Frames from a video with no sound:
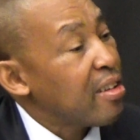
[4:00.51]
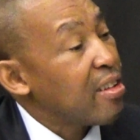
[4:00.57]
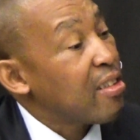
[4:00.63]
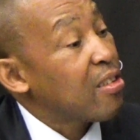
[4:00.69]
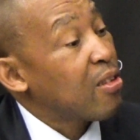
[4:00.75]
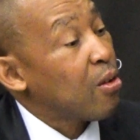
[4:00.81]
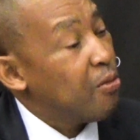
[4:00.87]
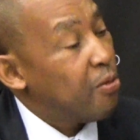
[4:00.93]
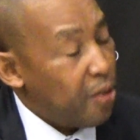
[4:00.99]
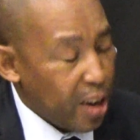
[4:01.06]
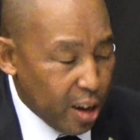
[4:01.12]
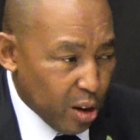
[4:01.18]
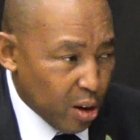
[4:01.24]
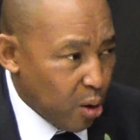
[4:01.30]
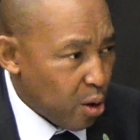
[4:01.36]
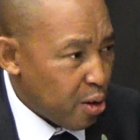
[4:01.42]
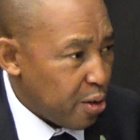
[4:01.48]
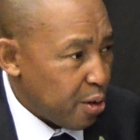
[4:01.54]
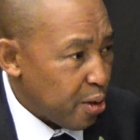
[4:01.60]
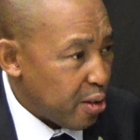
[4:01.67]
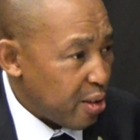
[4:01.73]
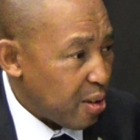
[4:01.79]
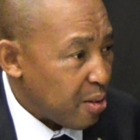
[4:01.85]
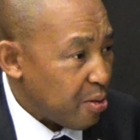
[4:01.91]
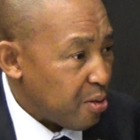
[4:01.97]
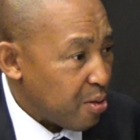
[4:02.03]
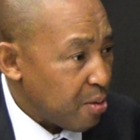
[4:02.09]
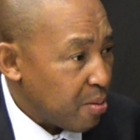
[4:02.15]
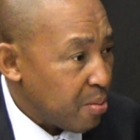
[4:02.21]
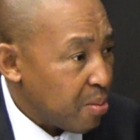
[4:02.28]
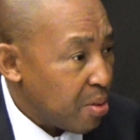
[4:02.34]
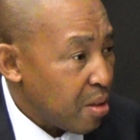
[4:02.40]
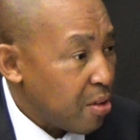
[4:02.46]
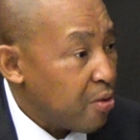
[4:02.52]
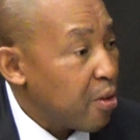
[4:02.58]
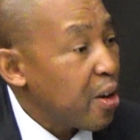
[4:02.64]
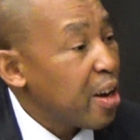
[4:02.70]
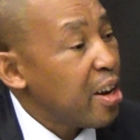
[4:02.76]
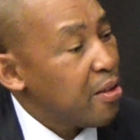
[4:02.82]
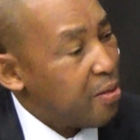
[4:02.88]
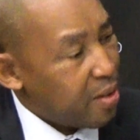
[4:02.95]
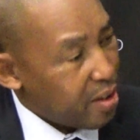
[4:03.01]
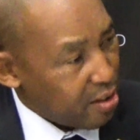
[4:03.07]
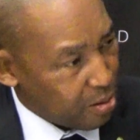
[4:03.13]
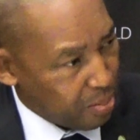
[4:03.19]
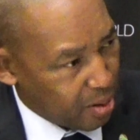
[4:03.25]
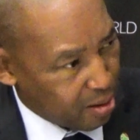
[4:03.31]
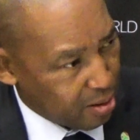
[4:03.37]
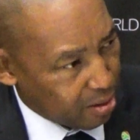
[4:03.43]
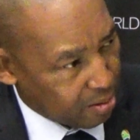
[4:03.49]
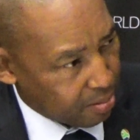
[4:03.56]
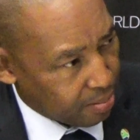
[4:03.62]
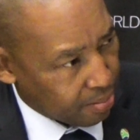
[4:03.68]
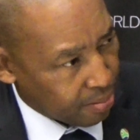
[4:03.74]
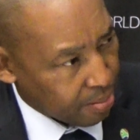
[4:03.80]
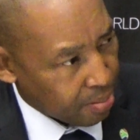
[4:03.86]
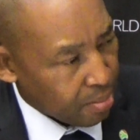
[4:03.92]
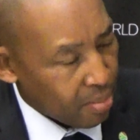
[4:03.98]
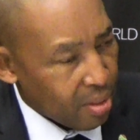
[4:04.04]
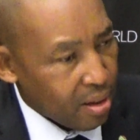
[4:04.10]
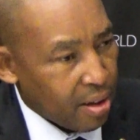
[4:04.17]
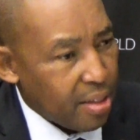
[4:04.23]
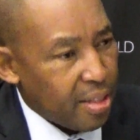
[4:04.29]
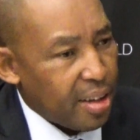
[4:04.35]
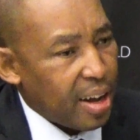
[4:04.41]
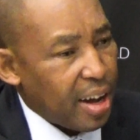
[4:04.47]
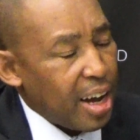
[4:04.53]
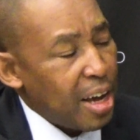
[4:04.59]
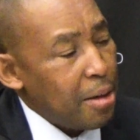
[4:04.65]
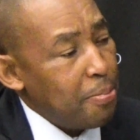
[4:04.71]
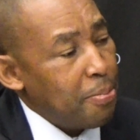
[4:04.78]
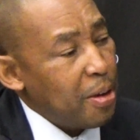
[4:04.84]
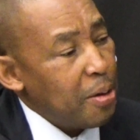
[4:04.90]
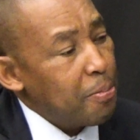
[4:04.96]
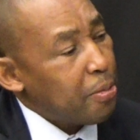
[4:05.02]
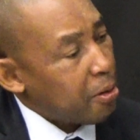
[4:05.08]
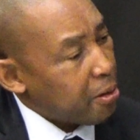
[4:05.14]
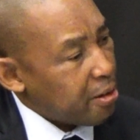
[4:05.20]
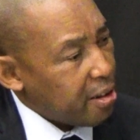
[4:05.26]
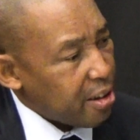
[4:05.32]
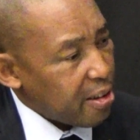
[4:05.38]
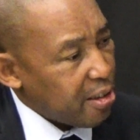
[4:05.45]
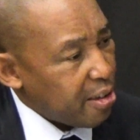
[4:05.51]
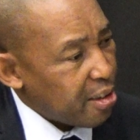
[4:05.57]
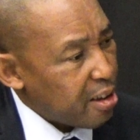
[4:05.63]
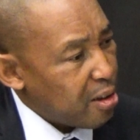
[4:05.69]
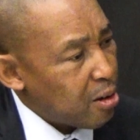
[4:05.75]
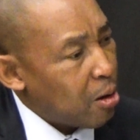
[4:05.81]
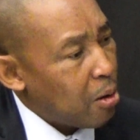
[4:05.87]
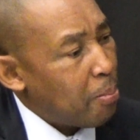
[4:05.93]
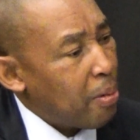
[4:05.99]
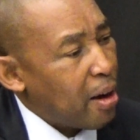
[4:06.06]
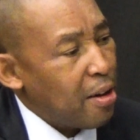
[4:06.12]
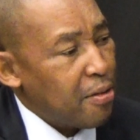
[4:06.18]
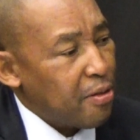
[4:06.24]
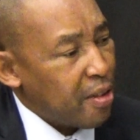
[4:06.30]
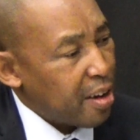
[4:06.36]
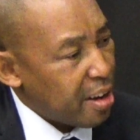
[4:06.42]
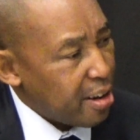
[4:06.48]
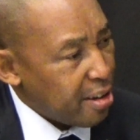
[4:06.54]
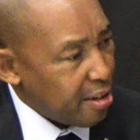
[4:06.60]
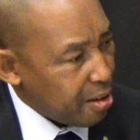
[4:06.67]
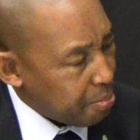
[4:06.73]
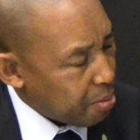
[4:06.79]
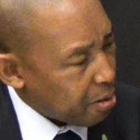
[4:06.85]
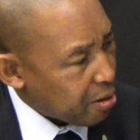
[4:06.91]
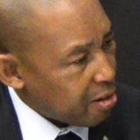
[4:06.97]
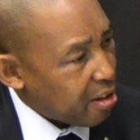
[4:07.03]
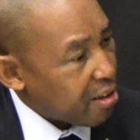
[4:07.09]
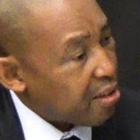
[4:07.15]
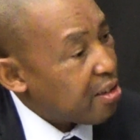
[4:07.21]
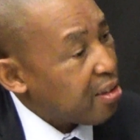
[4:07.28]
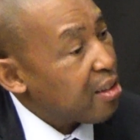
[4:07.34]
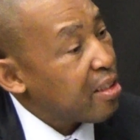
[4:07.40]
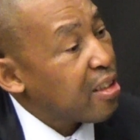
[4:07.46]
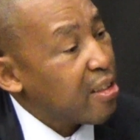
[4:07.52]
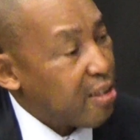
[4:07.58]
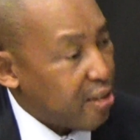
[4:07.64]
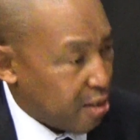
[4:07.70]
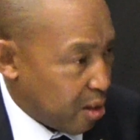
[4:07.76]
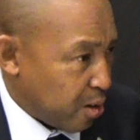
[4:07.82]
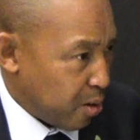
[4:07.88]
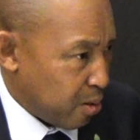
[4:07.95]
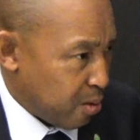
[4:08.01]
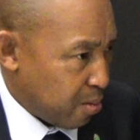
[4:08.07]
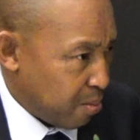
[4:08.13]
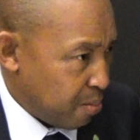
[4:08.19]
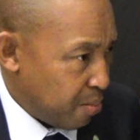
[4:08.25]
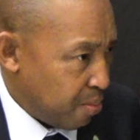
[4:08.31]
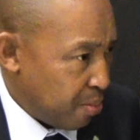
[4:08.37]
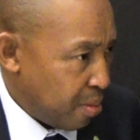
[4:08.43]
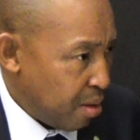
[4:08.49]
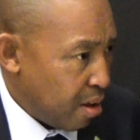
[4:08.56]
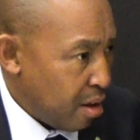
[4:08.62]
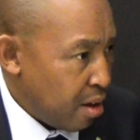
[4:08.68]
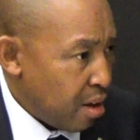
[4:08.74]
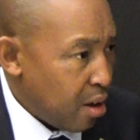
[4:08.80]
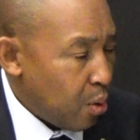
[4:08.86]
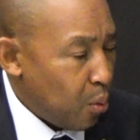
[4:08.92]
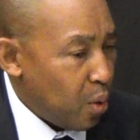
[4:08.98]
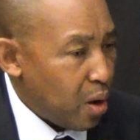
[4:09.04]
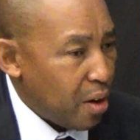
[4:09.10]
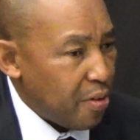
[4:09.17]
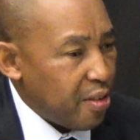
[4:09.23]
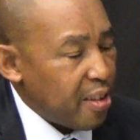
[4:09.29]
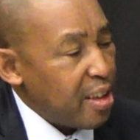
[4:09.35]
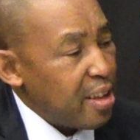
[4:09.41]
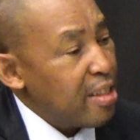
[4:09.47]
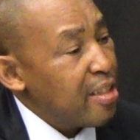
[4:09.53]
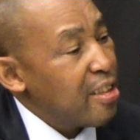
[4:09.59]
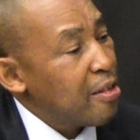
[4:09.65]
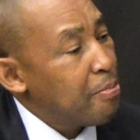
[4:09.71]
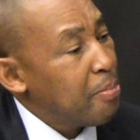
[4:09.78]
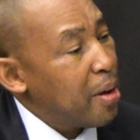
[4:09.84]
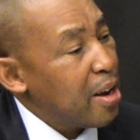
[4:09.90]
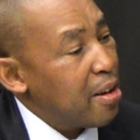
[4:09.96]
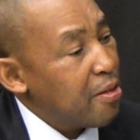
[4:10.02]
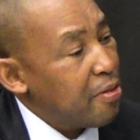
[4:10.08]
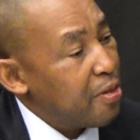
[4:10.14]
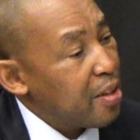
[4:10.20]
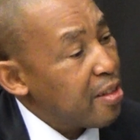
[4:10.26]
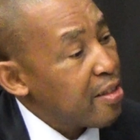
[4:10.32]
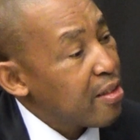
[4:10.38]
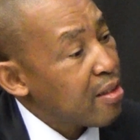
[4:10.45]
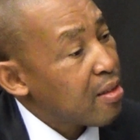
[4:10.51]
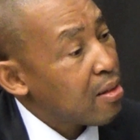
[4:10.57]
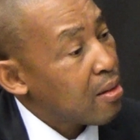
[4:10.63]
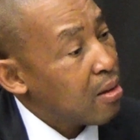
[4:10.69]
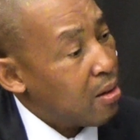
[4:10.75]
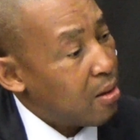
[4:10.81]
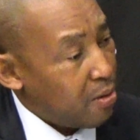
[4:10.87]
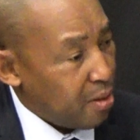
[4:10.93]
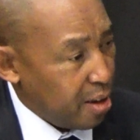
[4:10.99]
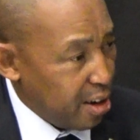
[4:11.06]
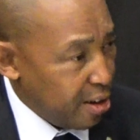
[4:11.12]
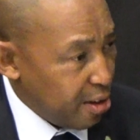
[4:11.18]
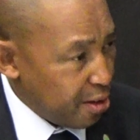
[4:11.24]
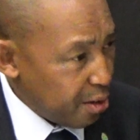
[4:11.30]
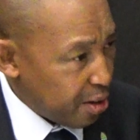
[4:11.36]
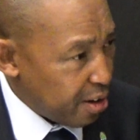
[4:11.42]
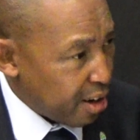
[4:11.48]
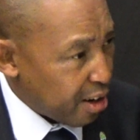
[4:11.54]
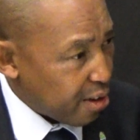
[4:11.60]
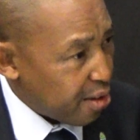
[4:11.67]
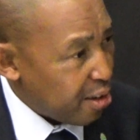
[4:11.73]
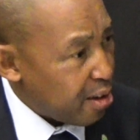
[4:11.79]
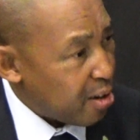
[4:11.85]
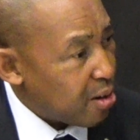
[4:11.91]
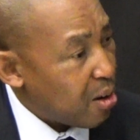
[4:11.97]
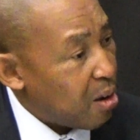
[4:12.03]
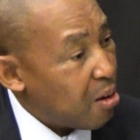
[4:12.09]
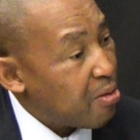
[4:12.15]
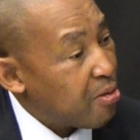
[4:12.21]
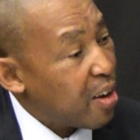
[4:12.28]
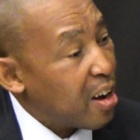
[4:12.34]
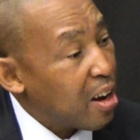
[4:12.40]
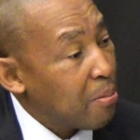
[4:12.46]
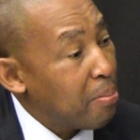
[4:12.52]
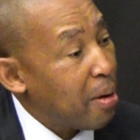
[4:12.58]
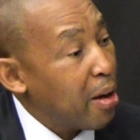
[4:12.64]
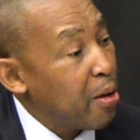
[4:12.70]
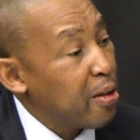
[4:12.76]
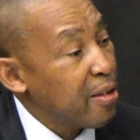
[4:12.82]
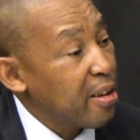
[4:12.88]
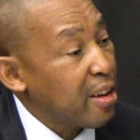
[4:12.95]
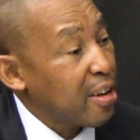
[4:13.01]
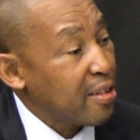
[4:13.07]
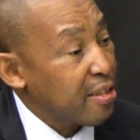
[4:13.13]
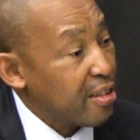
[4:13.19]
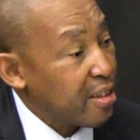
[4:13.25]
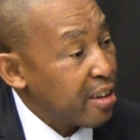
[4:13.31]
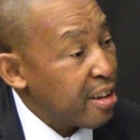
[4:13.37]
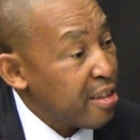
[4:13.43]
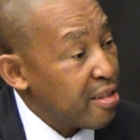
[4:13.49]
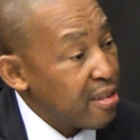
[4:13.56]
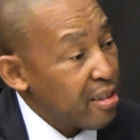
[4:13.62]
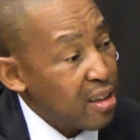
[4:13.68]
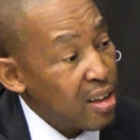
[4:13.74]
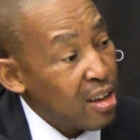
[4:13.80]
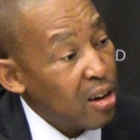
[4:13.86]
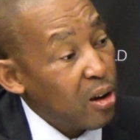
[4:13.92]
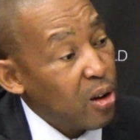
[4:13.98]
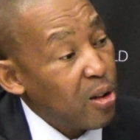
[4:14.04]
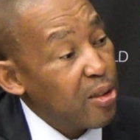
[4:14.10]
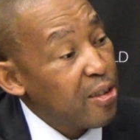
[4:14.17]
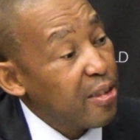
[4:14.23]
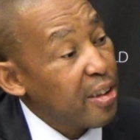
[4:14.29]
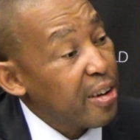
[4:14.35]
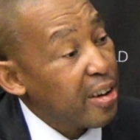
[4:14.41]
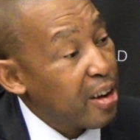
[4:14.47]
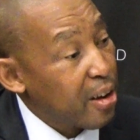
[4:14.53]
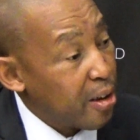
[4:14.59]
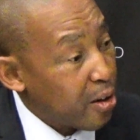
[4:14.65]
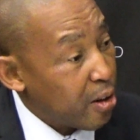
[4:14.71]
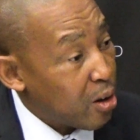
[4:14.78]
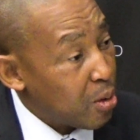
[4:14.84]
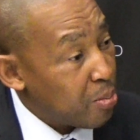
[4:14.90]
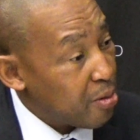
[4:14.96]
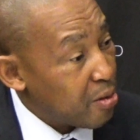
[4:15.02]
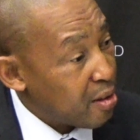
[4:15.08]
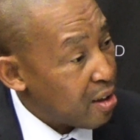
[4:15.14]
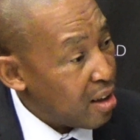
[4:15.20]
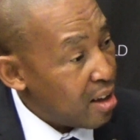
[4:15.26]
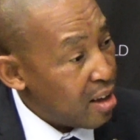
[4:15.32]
is very conducive for investment. The IP protection or plant variety protection is strong. We have seen these benefits of the introduction of agribiotech traits on cereal crops